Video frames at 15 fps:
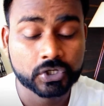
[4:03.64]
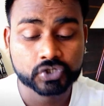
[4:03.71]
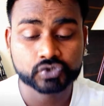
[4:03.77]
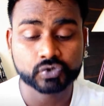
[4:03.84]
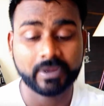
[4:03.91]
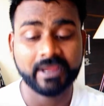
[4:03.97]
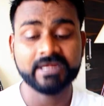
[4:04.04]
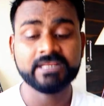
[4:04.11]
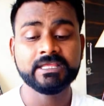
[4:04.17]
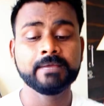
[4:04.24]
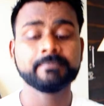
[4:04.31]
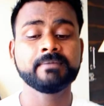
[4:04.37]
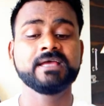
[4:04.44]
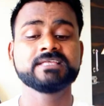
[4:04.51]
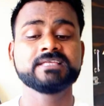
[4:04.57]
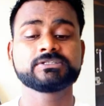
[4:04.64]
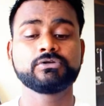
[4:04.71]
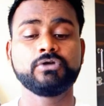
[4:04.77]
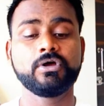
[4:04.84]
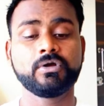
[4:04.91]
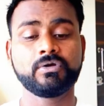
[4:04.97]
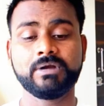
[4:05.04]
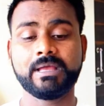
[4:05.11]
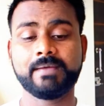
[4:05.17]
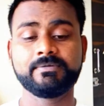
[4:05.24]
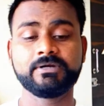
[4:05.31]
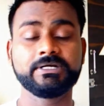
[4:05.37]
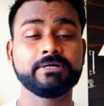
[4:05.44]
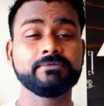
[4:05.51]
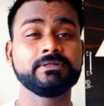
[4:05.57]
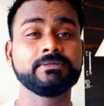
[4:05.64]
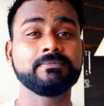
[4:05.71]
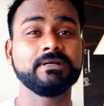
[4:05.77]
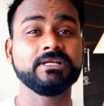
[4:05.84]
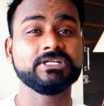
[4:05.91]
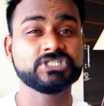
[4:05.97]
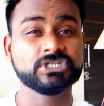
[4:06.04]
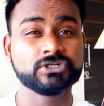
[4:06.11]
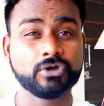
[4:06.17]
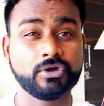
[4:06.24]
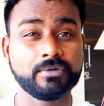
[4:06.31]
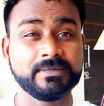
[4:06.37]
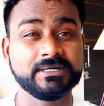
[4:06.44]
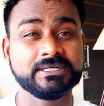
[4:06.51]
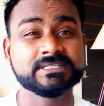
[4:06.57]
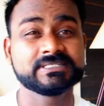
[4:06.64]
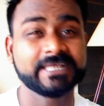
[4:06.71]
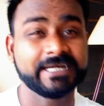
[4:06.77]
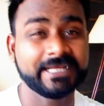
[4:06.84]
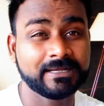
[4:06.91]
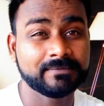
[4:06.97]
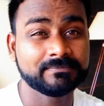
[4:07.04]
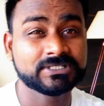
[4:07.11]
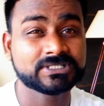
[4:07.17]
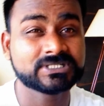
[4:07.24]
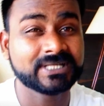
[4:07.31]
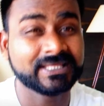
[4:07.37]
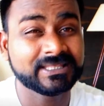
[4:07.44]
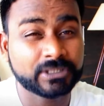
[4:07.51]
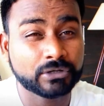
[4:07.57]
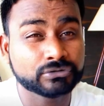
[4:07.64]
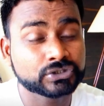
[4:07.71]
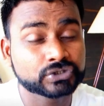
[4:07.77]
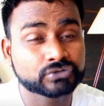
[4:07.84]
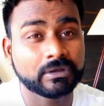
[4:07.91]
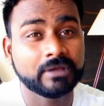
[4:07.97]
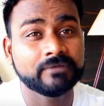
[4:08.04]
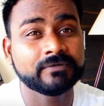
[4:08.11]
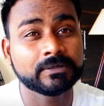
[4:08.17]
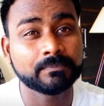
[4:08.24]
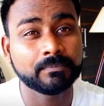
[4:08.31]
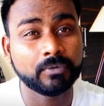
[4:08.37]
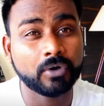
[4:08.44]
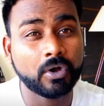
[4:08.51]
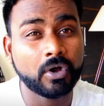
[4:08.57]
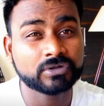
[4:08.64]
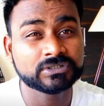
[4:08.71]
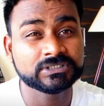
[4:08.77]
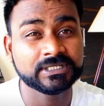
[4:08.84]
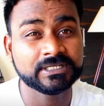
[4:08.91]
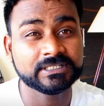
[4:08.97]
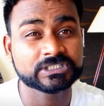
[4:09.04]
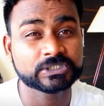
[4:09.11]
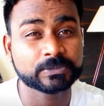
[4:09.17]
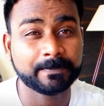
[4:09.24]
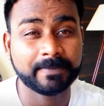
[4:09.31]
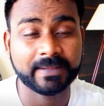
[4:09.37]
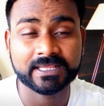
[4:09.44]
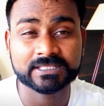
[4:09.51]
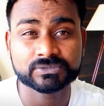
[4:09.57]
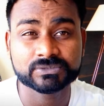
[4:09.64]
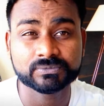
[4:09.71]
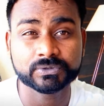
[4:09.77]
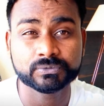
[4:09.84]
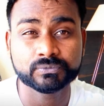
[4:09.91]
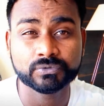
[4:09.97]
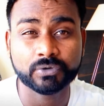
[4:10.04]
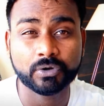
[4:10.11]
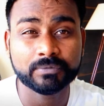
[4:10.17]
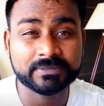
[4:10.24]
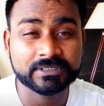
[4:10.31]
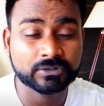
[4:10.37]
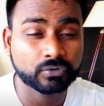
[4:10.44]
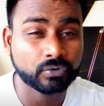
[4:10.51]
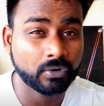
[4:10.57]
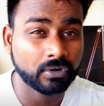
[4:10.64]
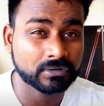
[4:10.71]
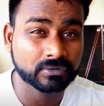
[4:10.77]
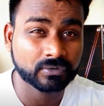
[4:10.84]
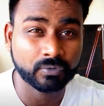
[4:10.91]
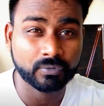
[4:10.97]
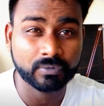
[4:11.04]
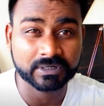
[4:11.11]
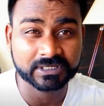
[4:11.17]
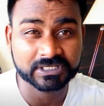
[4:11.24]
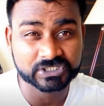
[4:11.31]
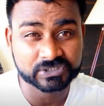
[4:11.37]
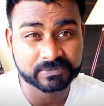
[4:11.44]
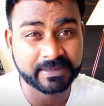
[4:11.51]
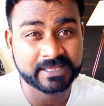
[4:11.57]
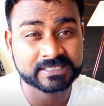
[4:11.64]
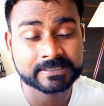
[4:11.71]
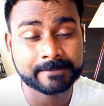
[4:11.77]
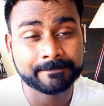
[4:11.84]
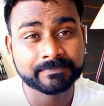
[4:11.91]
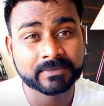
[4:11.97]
So NEM has collaborated with Malaysian government in setting up this 10,000 square feet blockchain space, which will all be a co-working space,